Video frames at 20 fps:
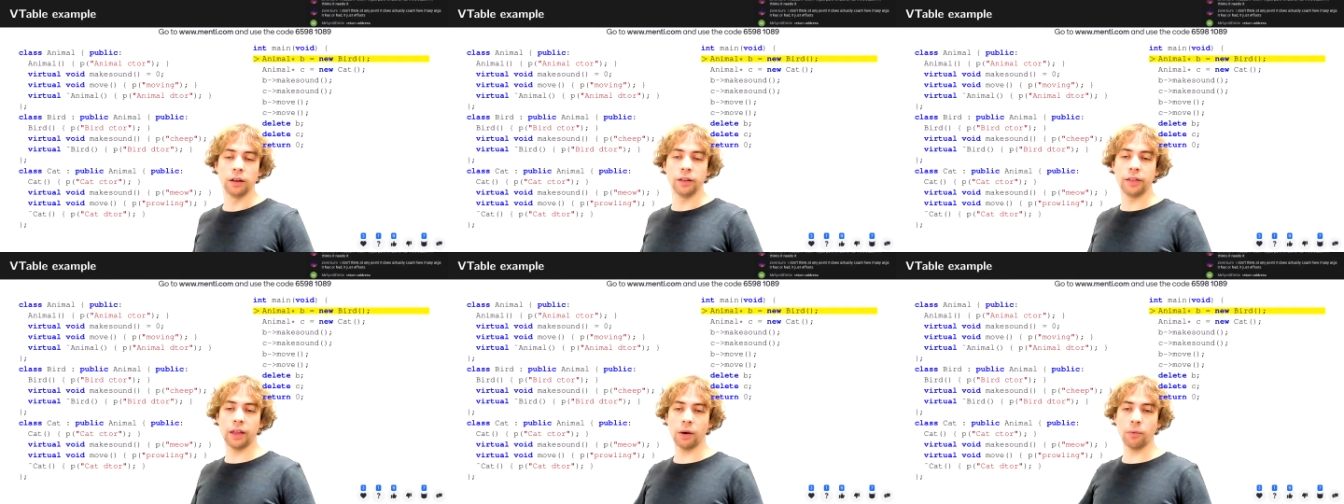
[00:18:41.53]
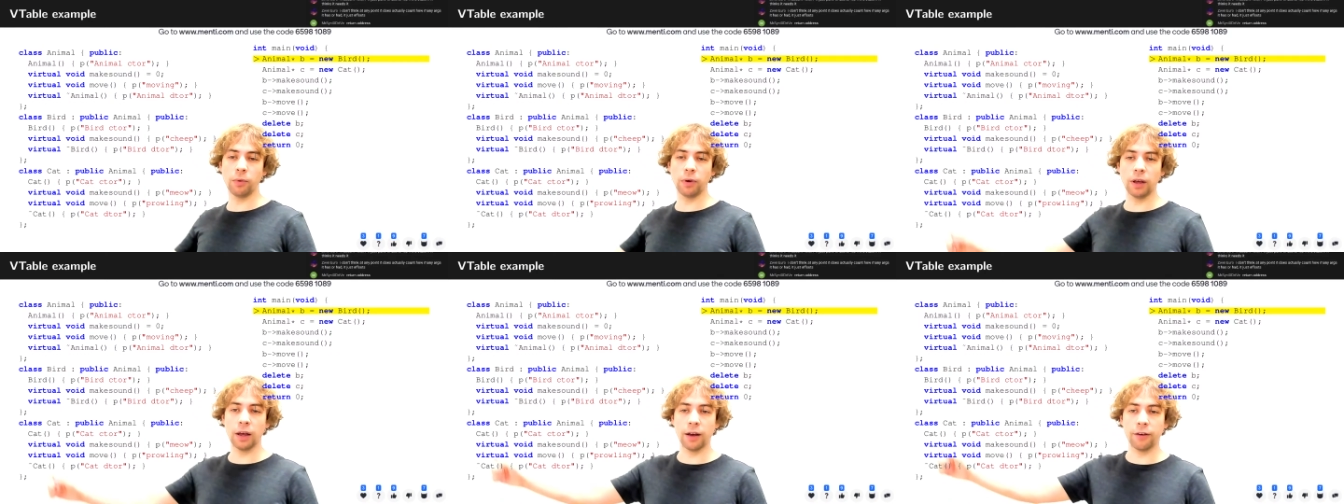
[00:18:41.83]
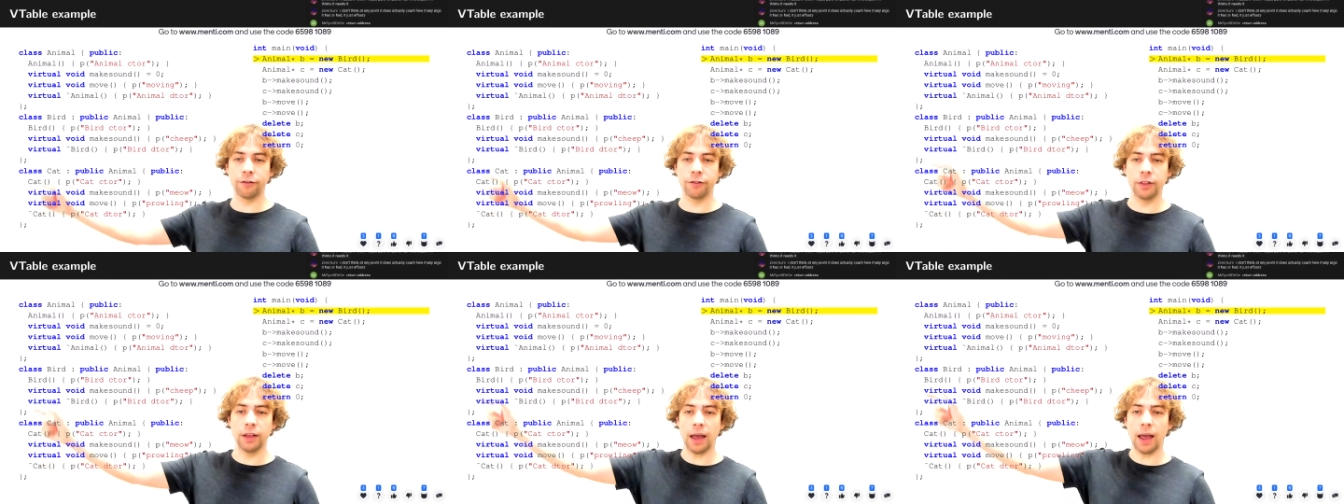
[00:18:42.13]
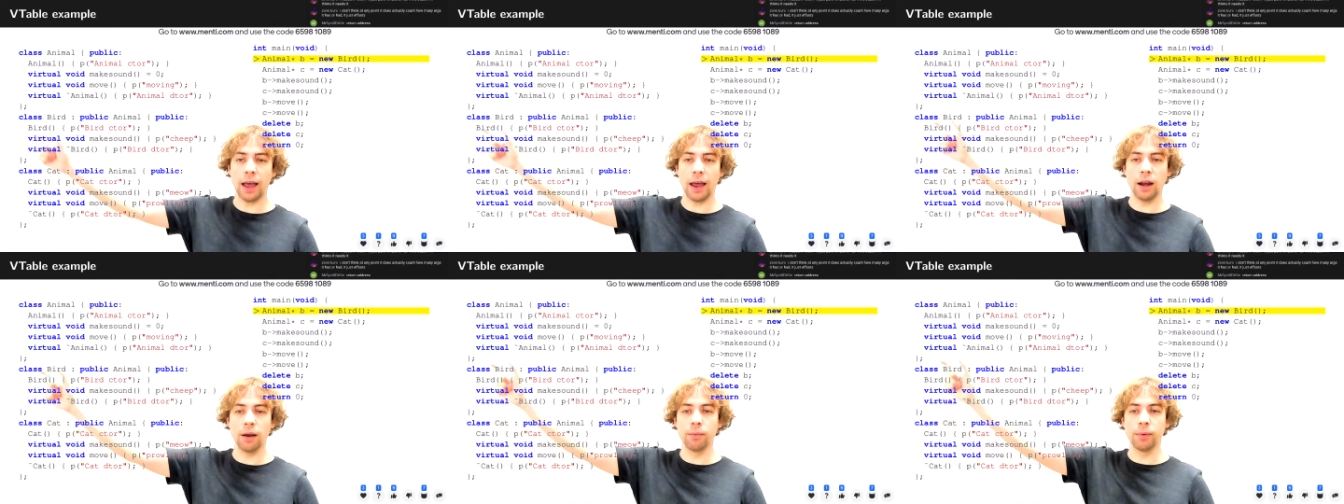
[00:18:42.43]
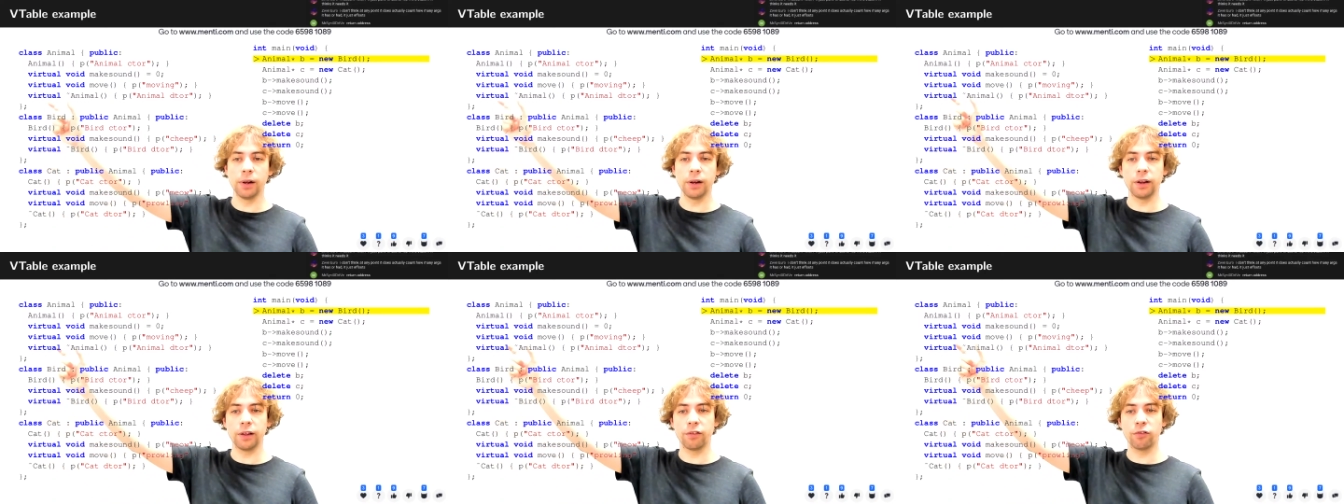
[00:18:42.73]
Then we have the
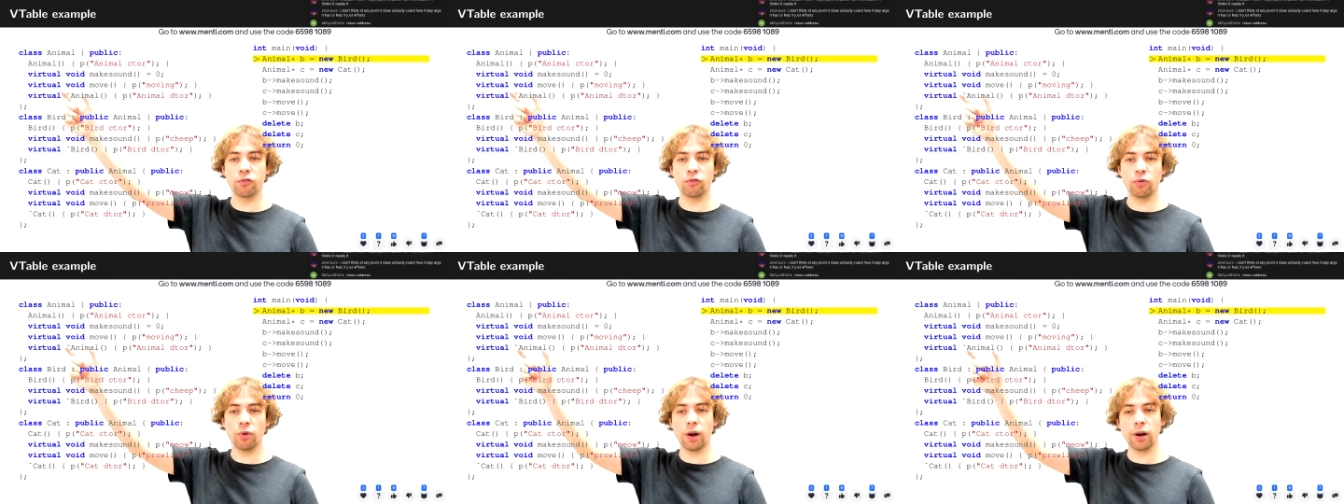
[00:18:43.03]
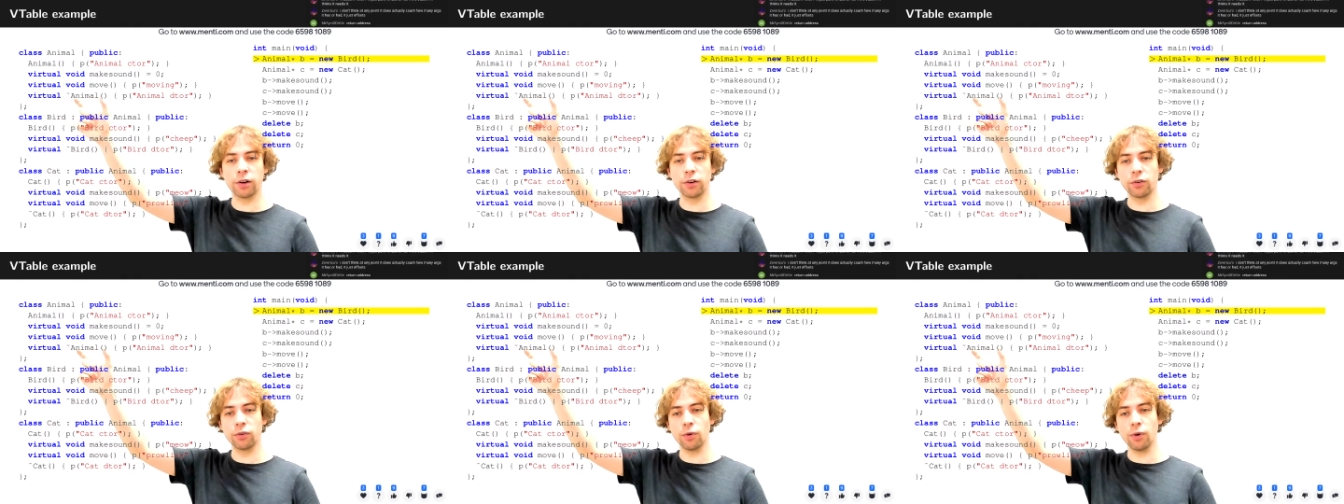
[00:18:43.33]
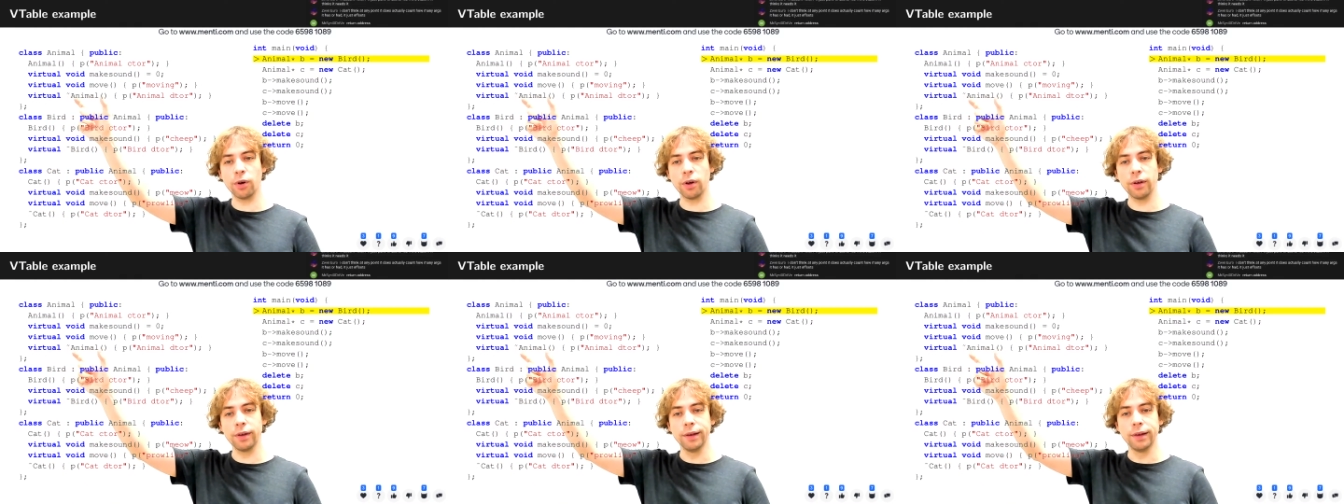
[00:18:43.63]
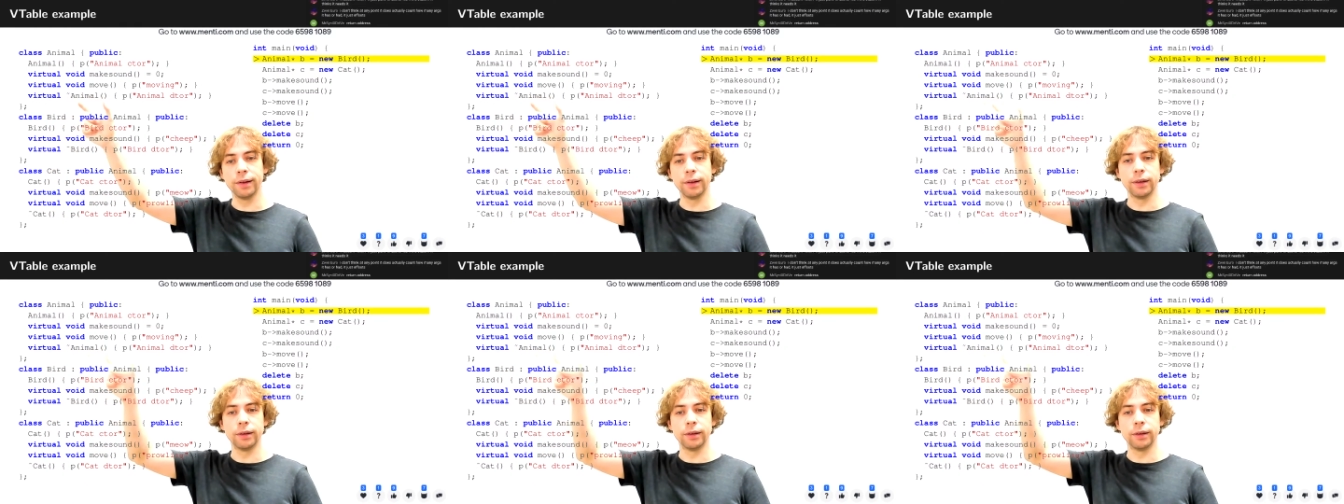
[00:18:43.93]
animal destructor,